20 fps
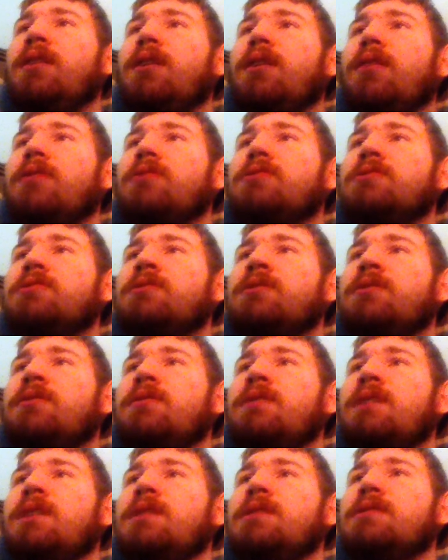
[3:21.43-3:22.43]
also
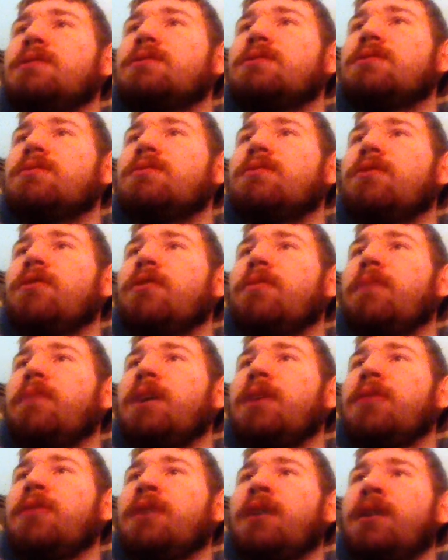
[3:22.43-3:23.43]
known as the royal
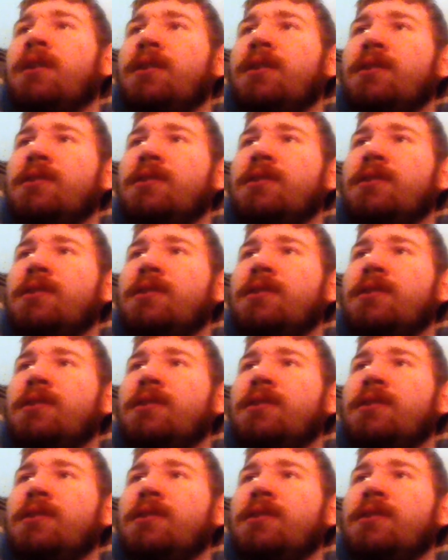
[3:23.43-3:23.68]
python,